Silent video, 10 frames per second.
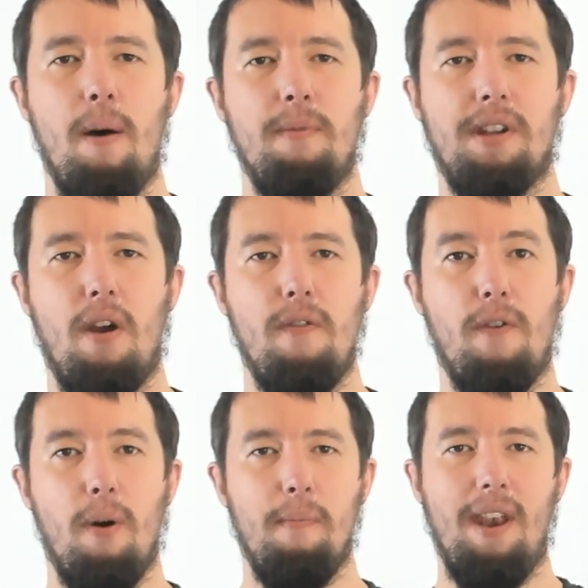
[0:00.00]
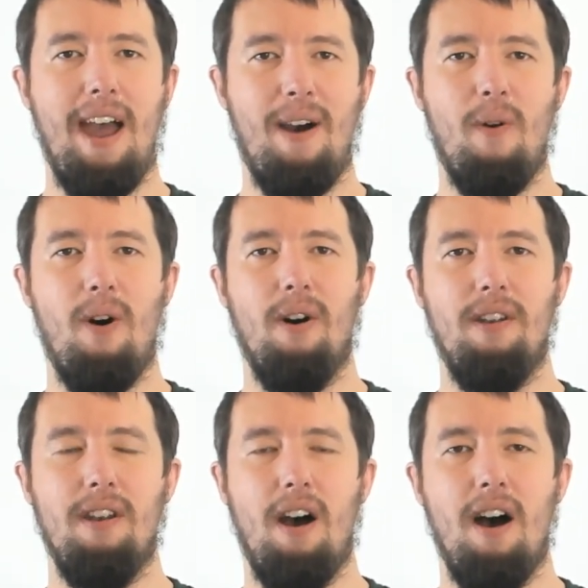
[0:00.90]
So from now
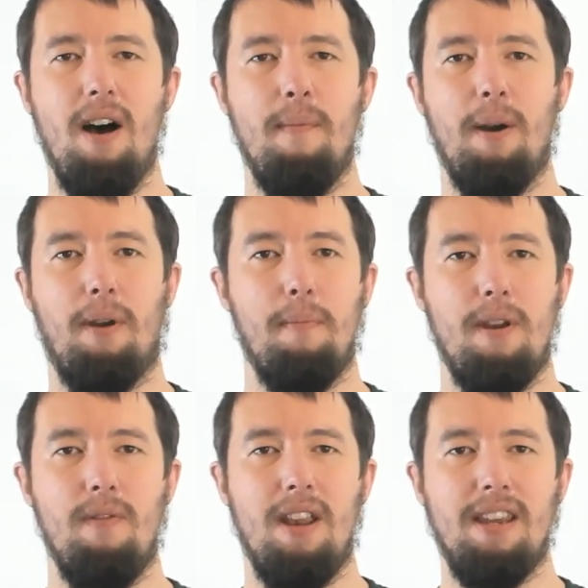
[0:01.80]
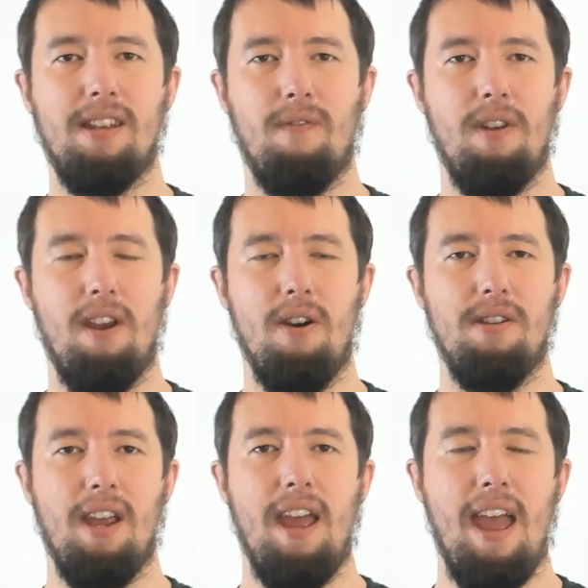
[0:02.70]
on, I'm going to be releasing
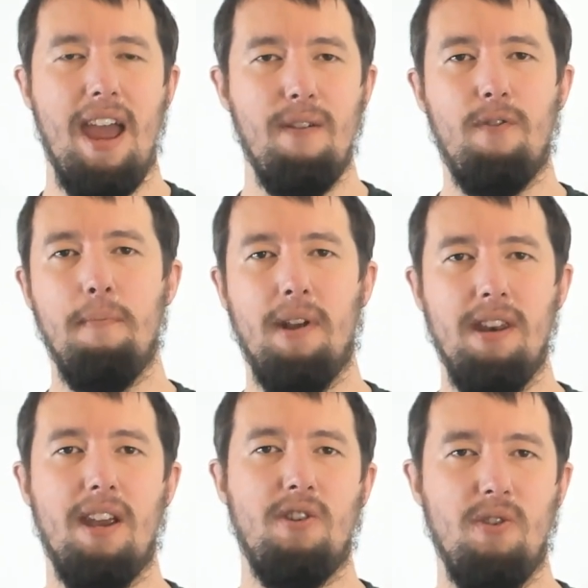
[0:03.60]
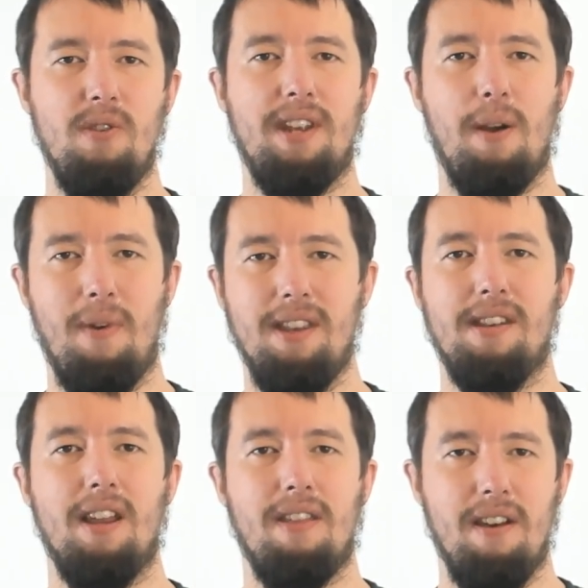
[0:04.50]
videos every Monday, Tuesday,
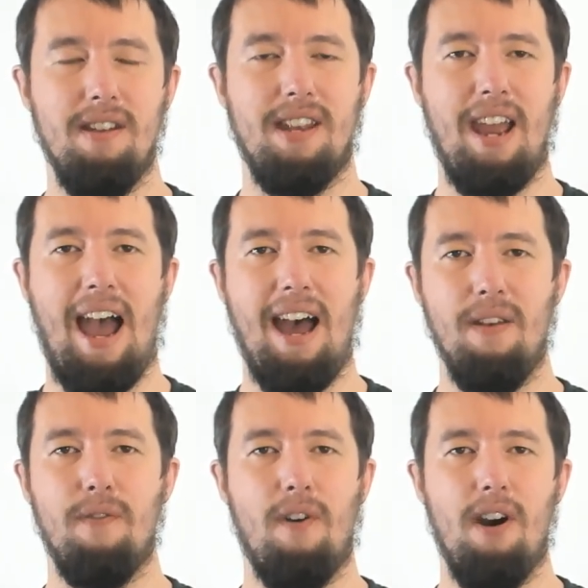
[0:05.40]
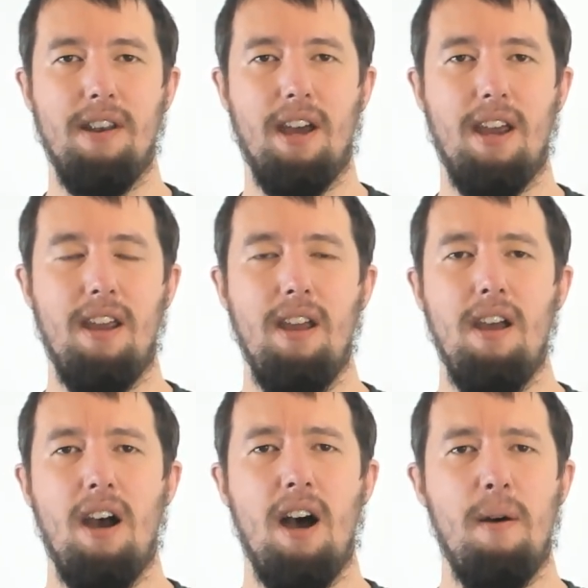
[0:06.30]
Wednesday, Thursday and Friday.
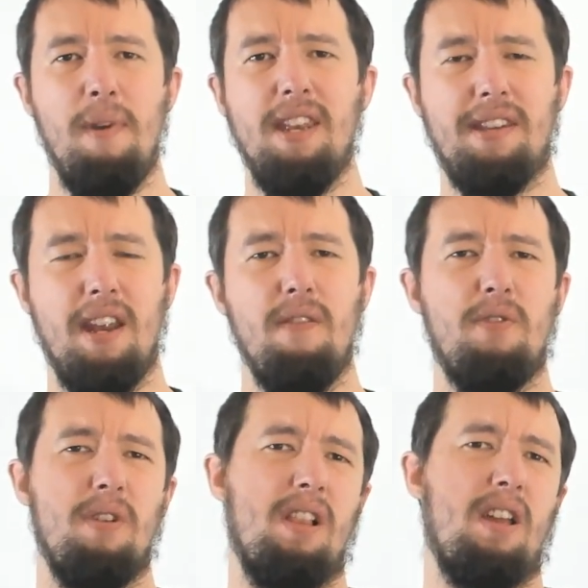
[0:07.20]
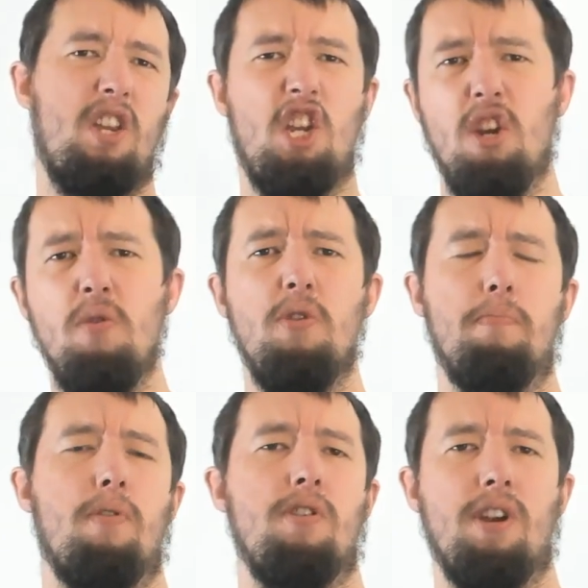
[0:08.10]
Instead of doing like
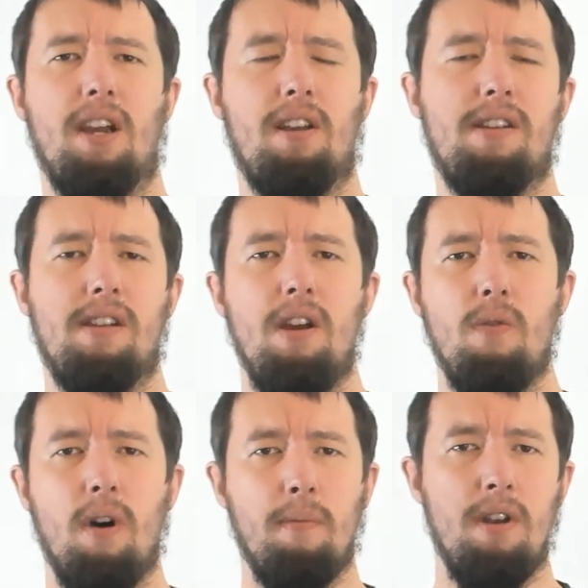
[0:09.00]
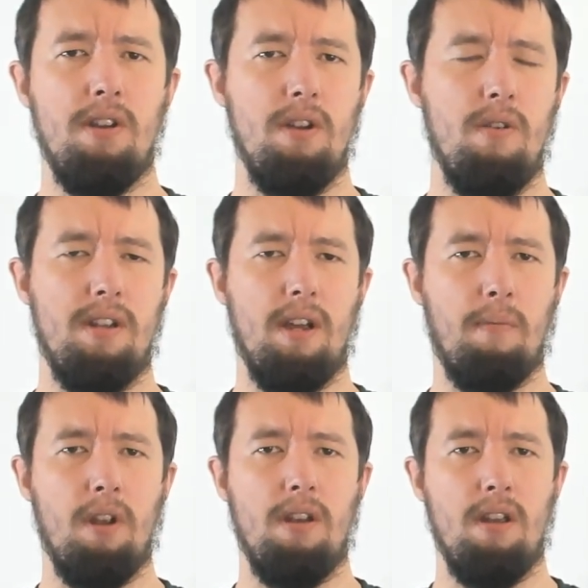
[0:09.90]
huge projects, what I'm going to do is I'm
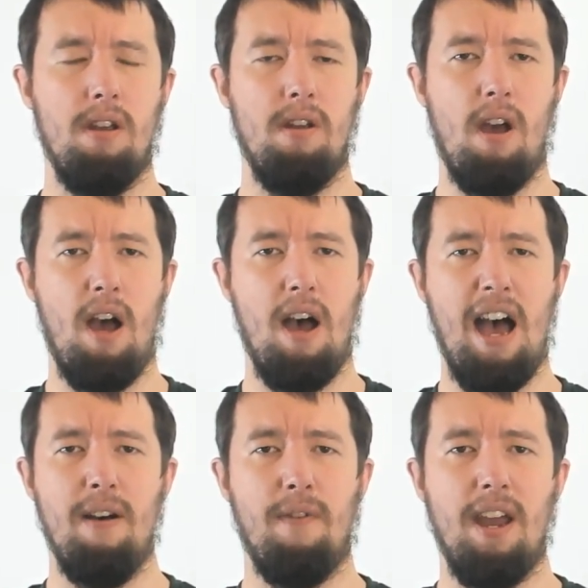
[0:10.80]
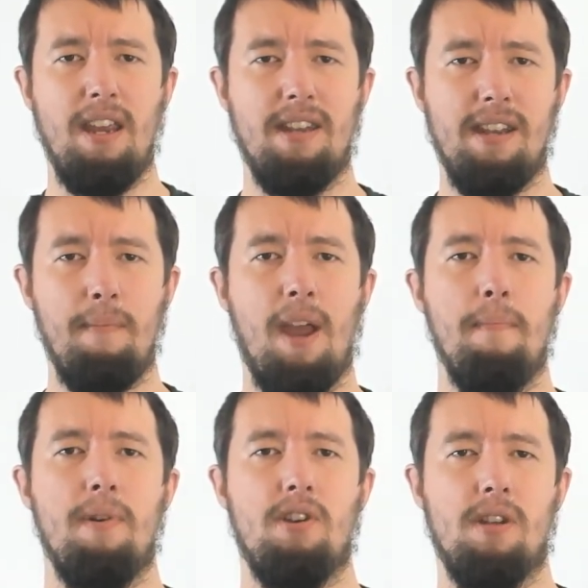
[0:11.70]
going to have a
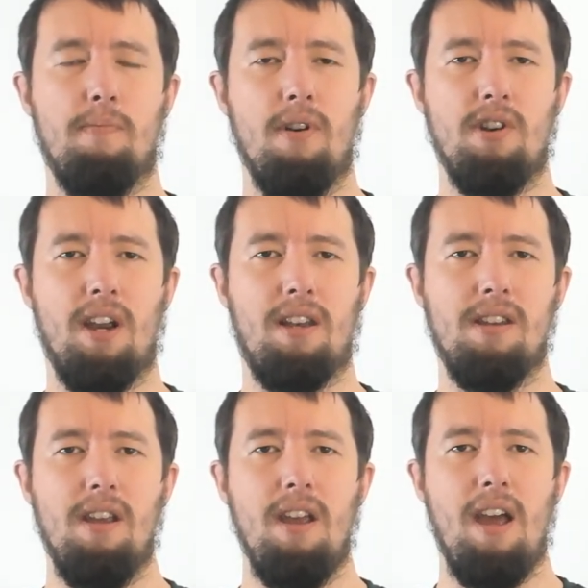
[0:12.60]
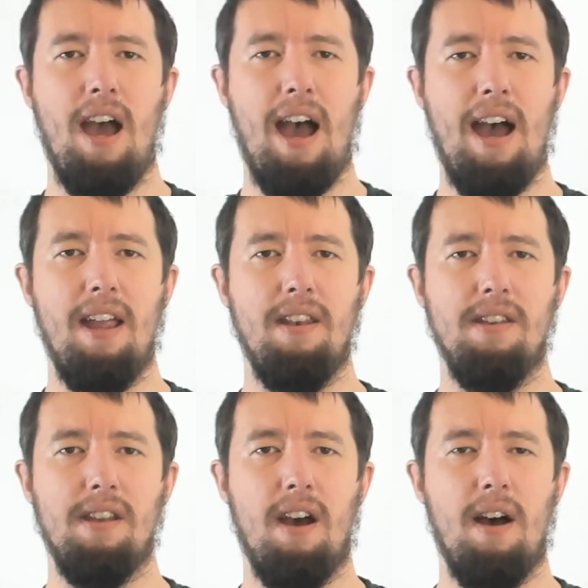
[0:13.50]
semi-ambitious project and